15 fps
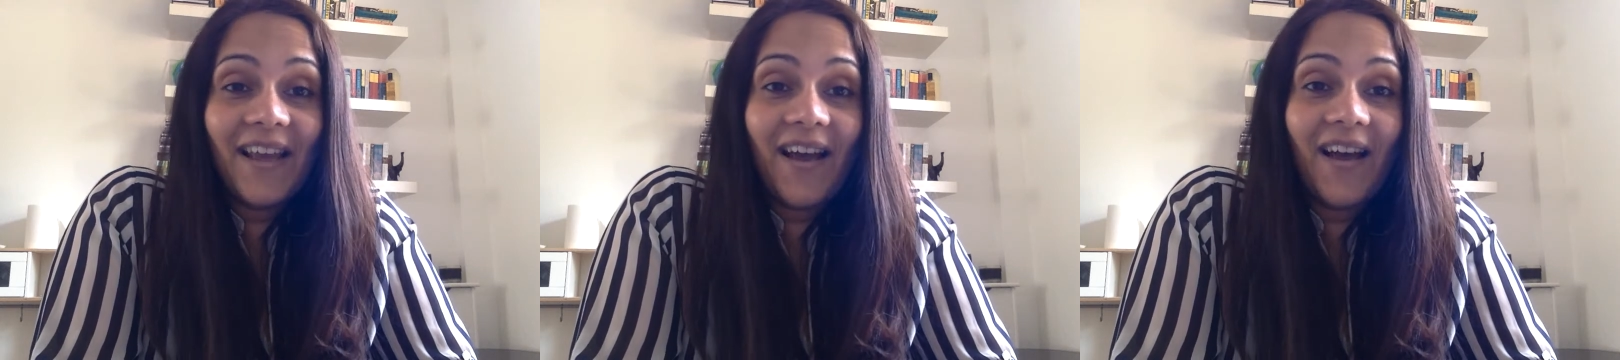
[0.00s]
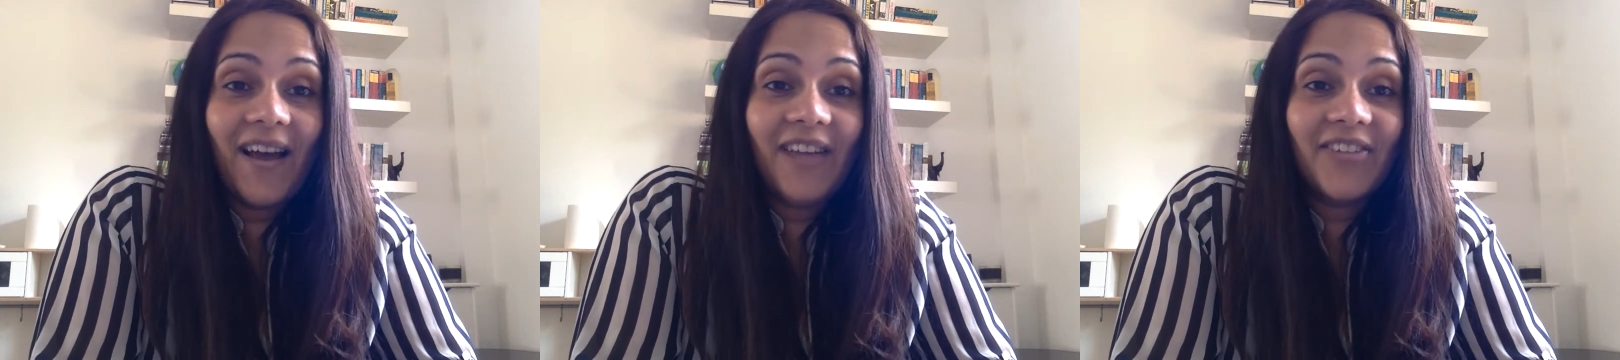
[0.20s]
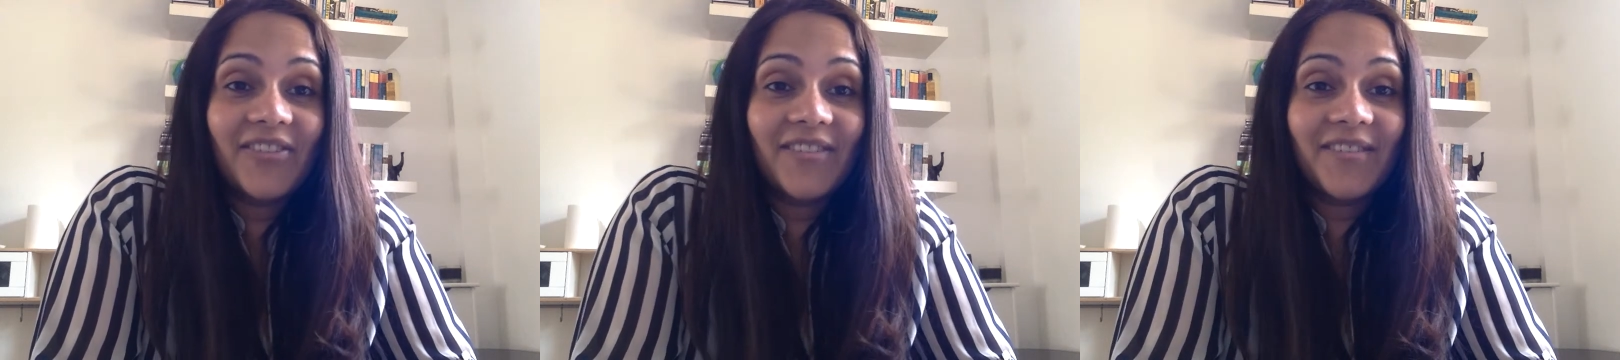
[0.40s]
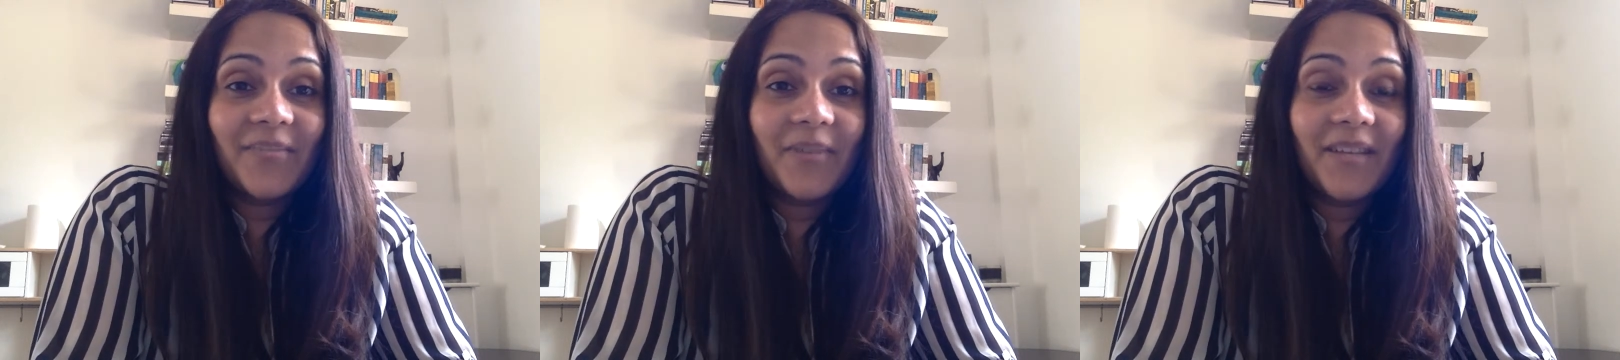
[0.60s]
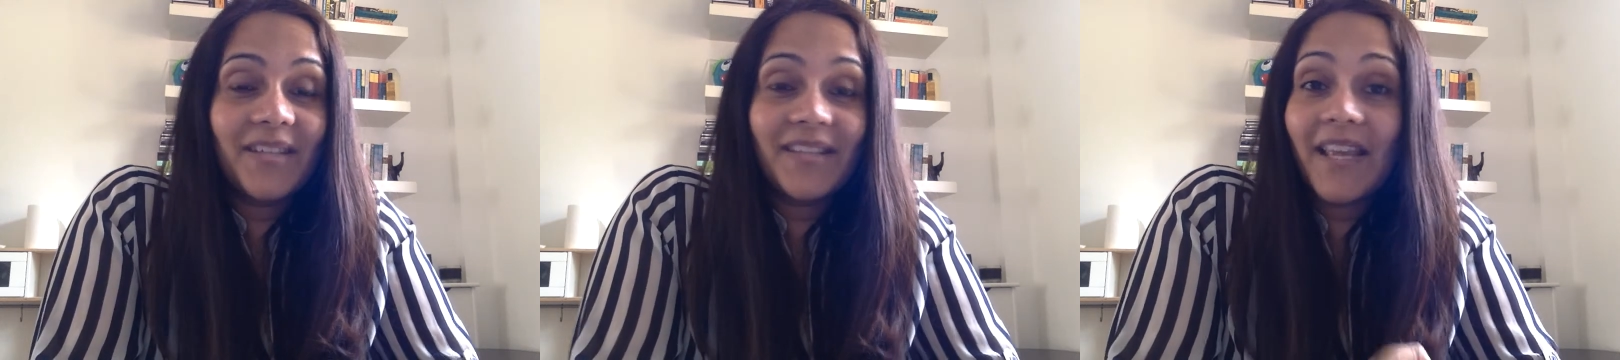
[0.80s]
I just
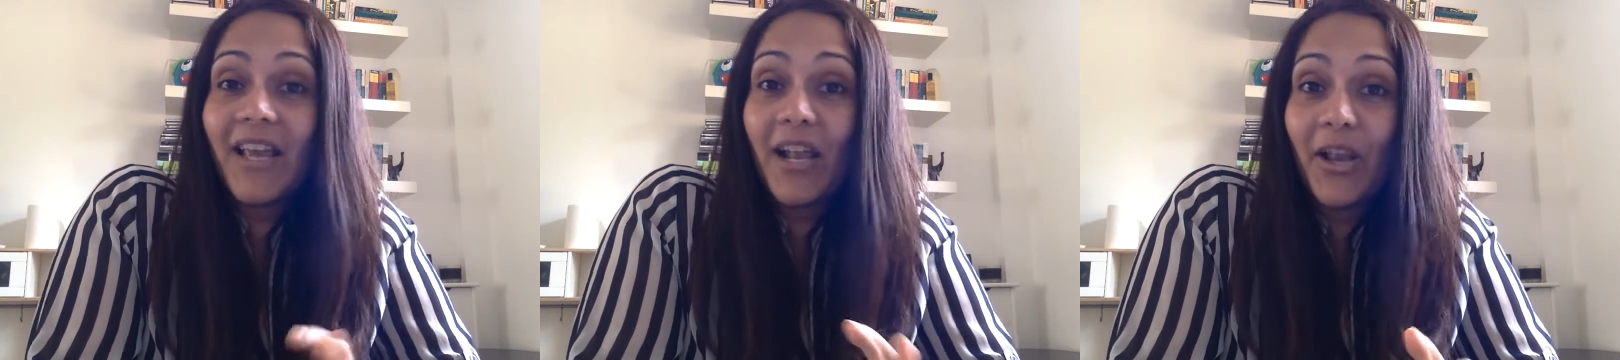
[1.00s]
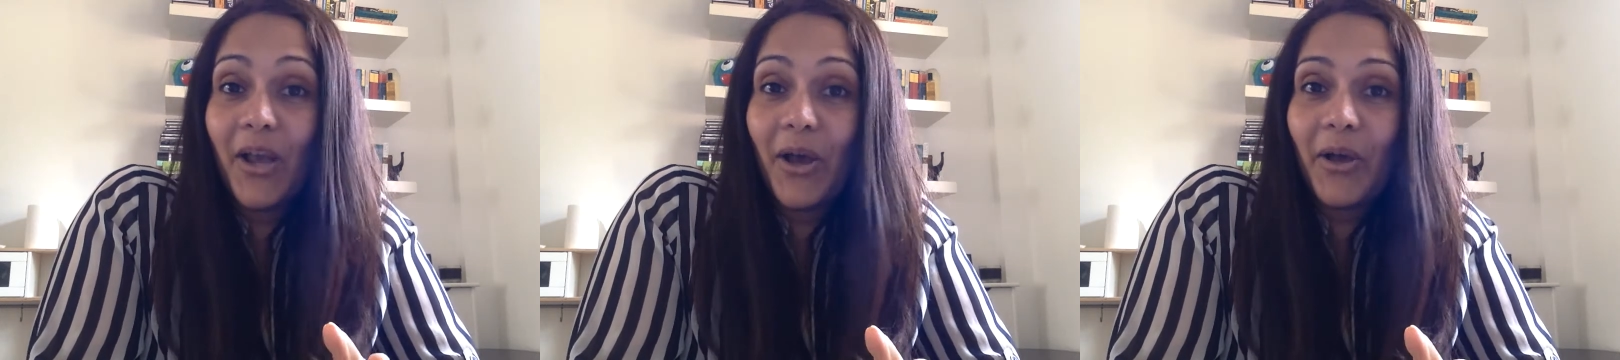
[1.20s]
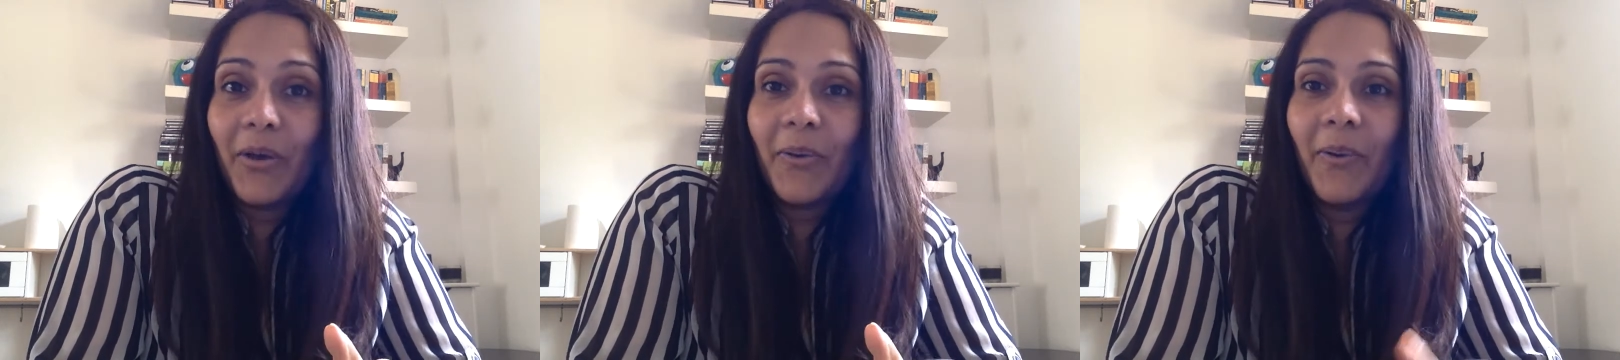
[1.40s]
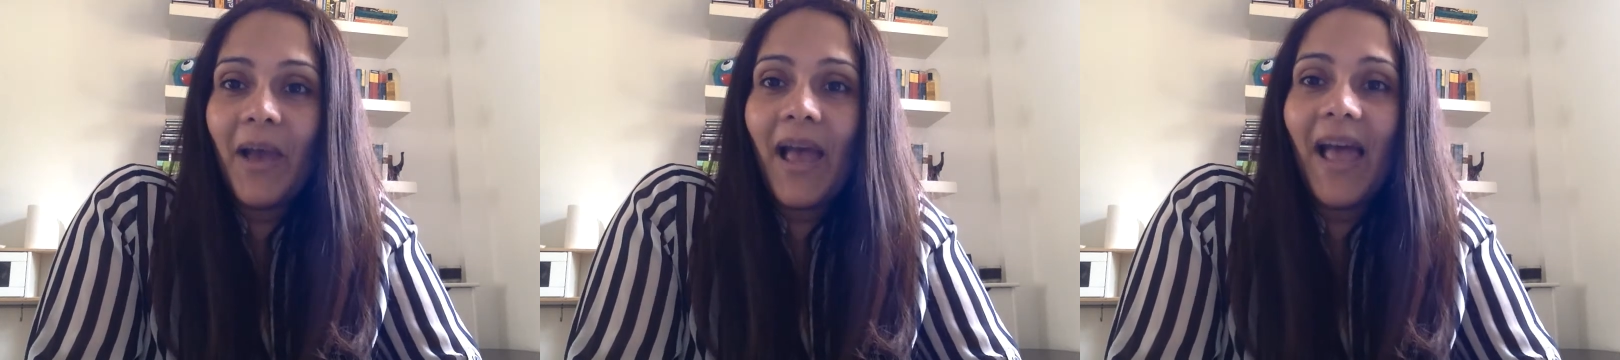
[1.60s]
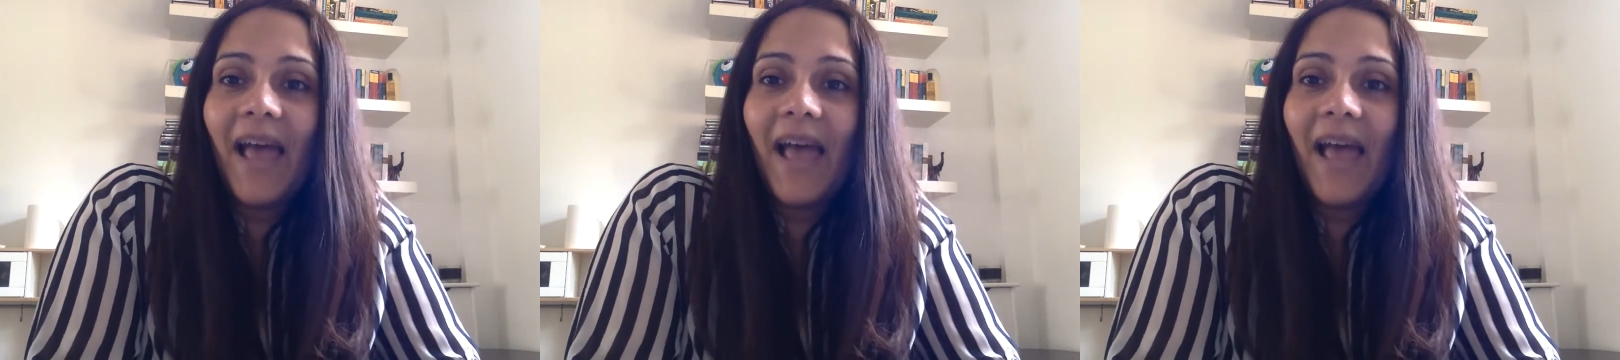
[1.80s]
wanted to say hello